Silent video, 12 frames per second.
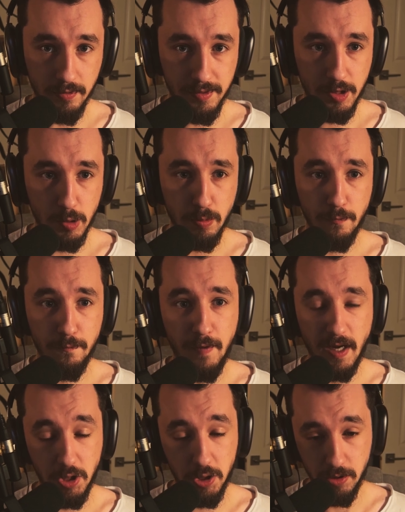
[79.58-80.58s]
to
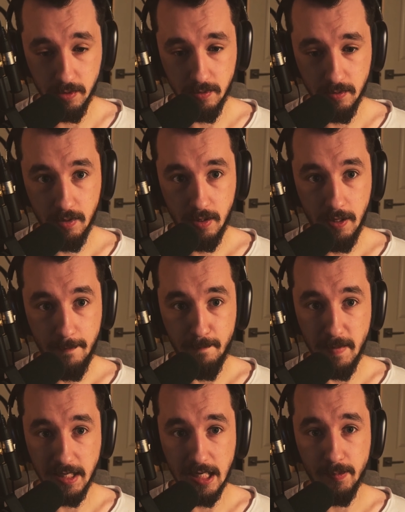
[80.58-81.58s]
perfection,
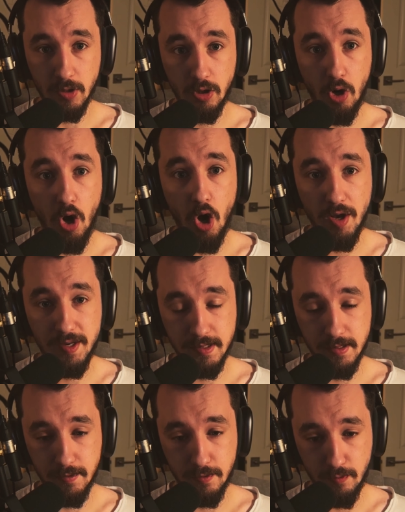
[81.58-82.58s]
making him a
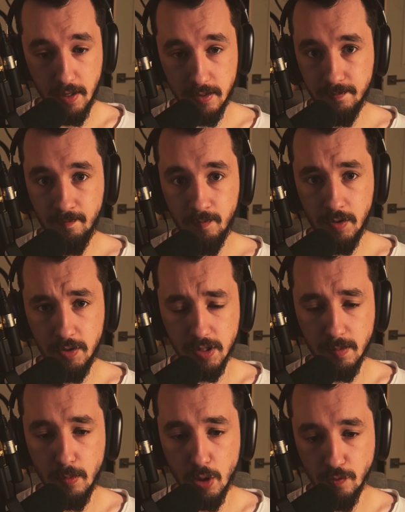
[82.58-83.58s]
constant threat to
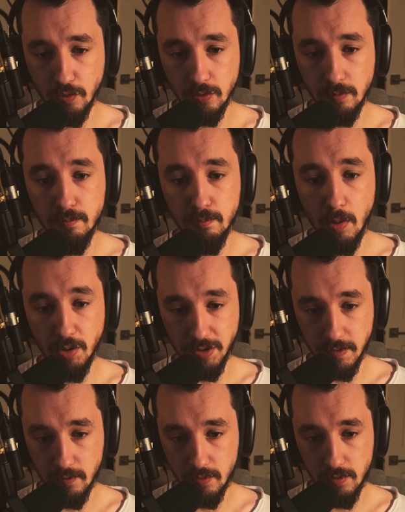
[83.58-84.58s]
the Marvel
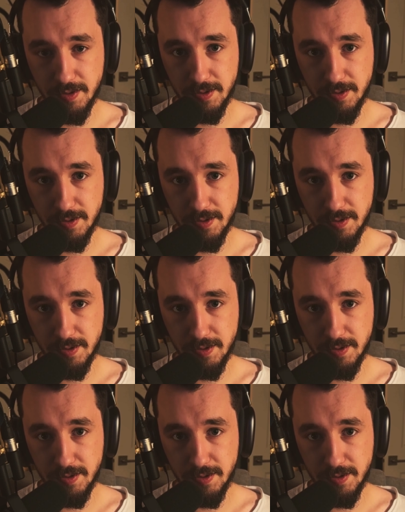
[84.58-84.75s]
multiverse.